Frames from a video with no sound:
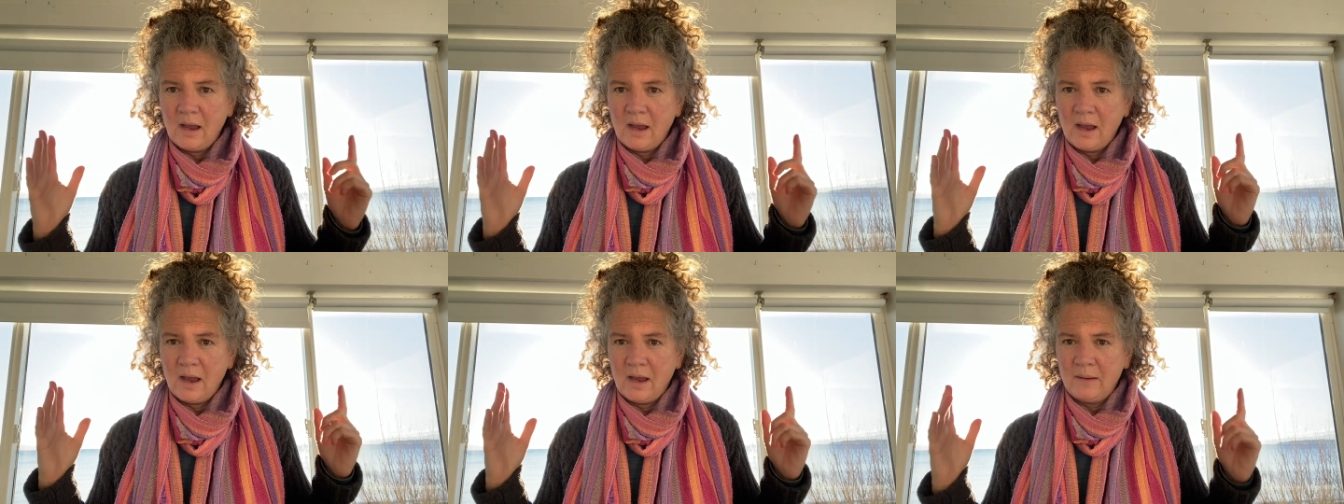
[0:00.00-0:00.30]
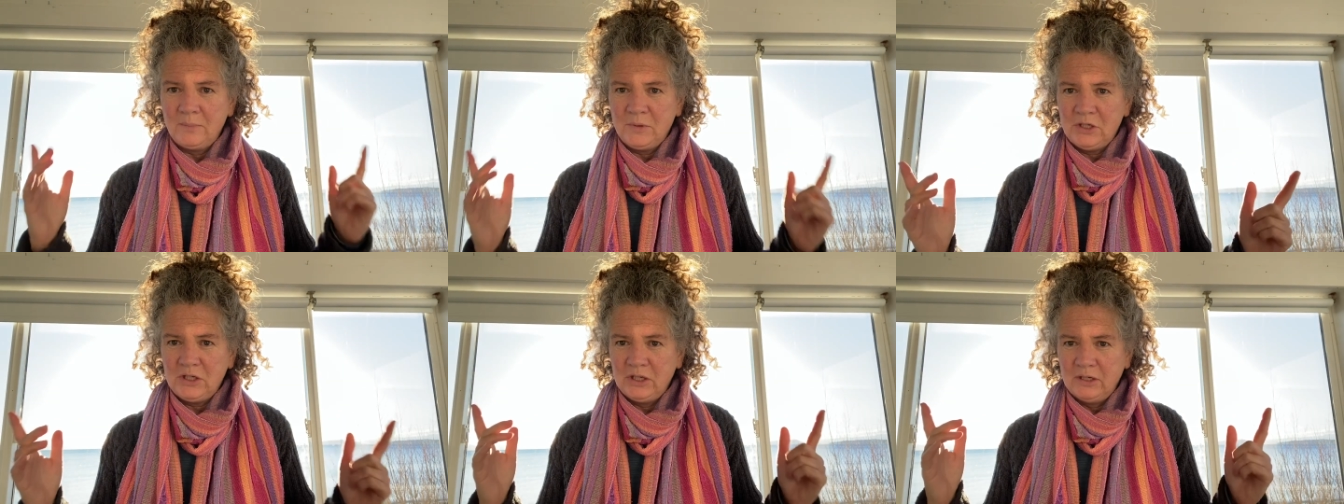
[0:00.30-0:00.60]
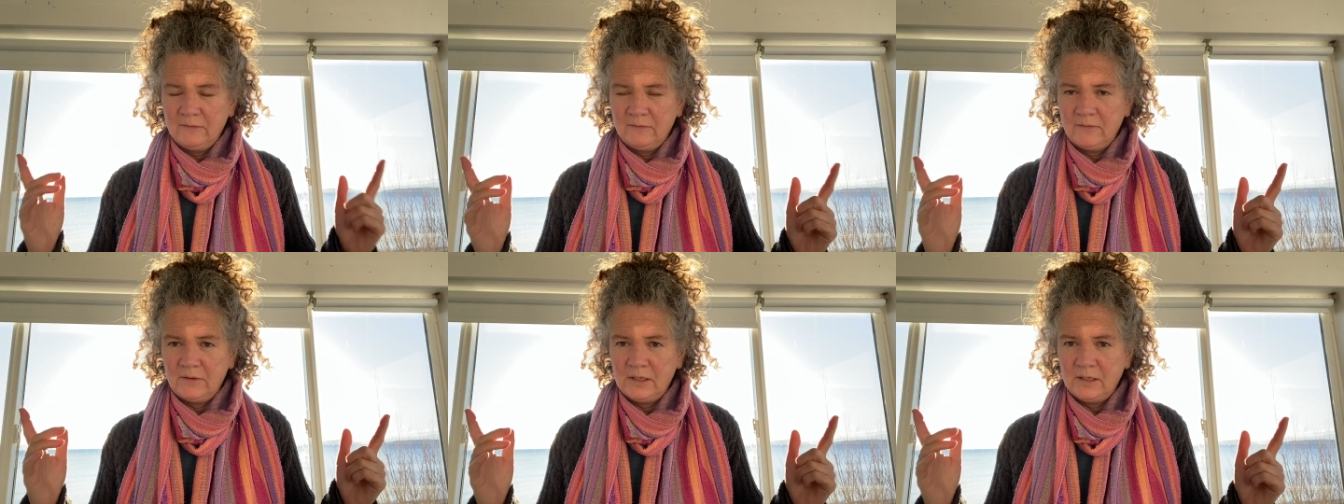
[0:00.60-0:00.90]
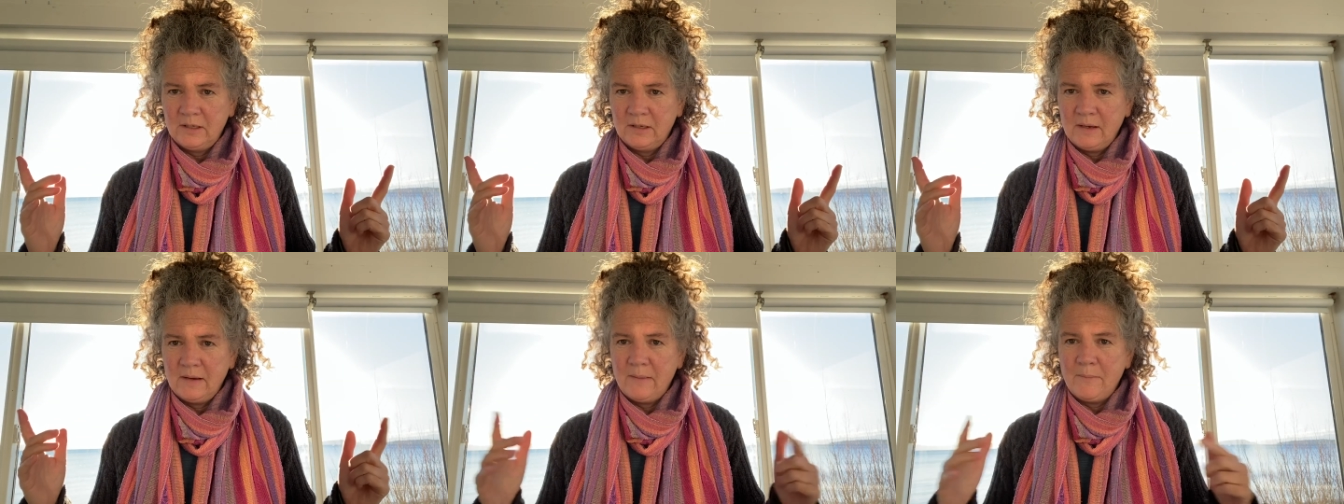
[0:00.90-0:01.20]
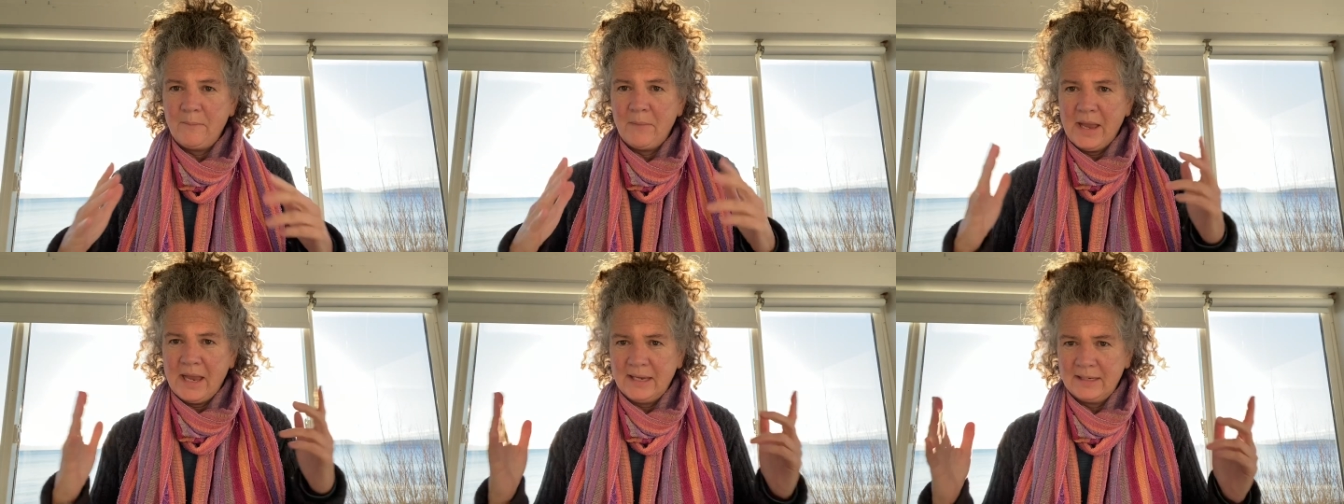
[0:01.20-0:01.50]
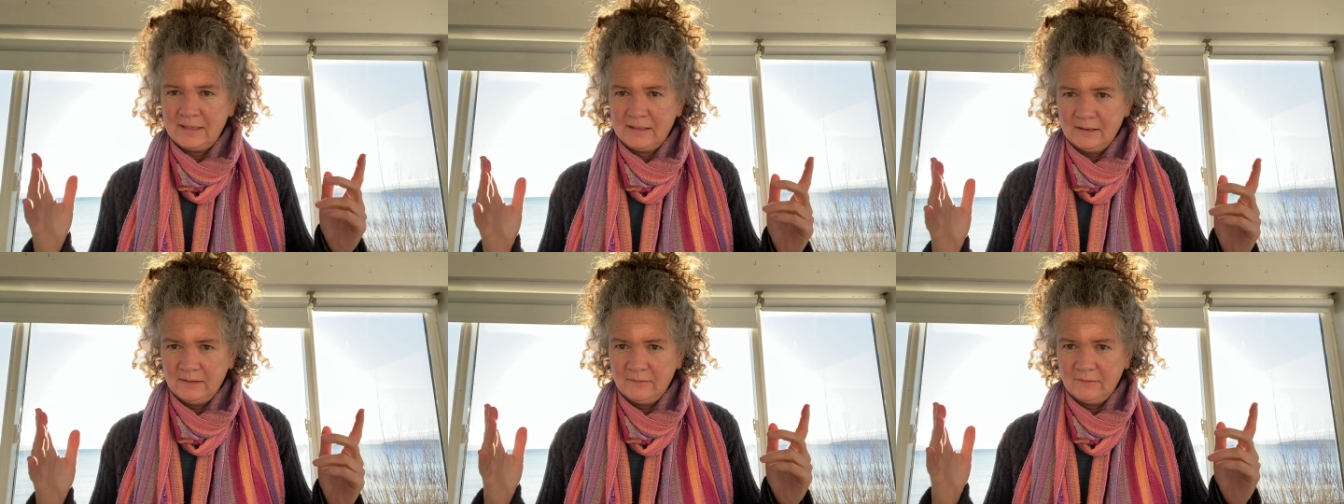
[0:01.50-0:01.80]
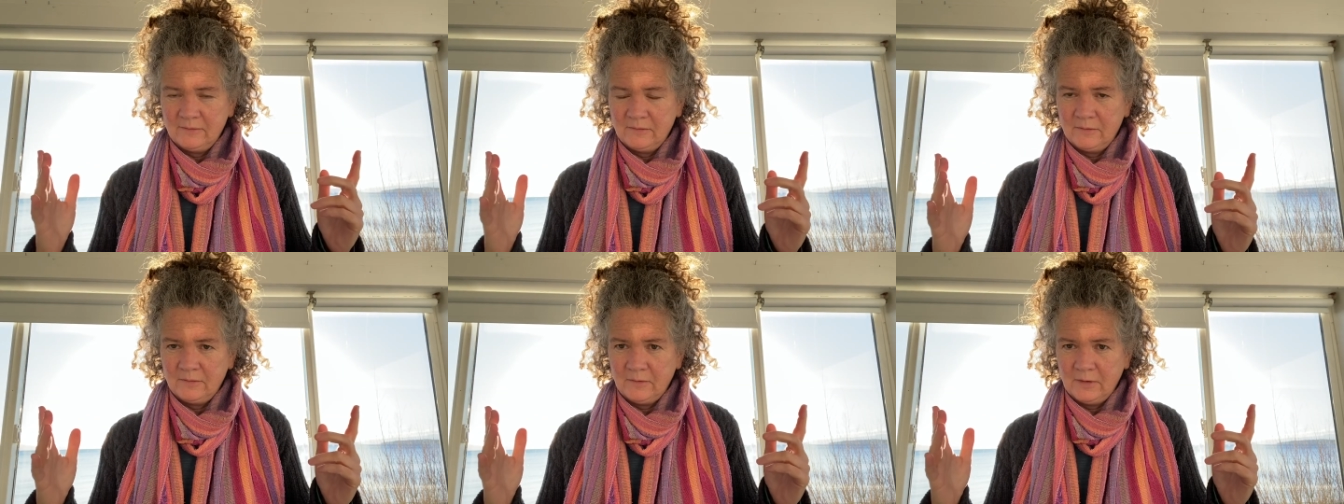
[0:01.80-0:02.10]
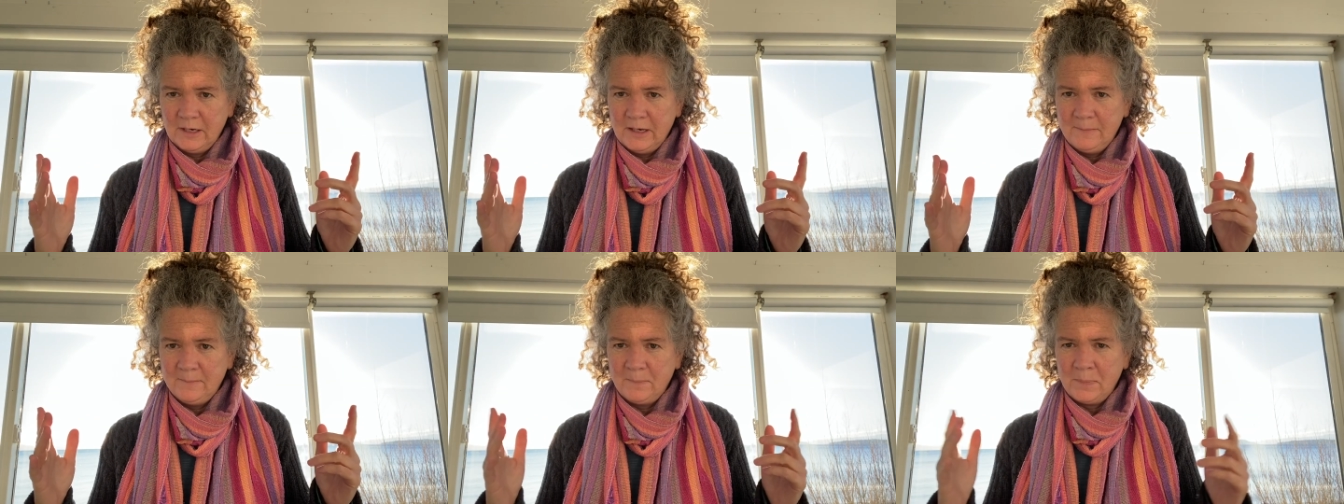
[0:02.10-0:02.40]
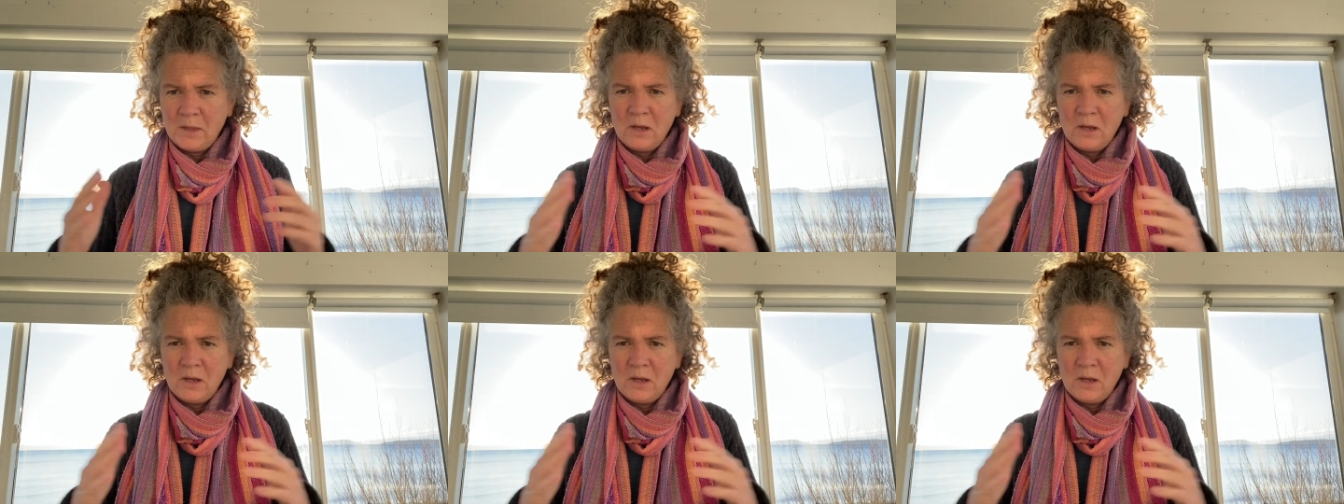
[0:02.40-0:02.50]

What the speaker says: upshift, massive, right?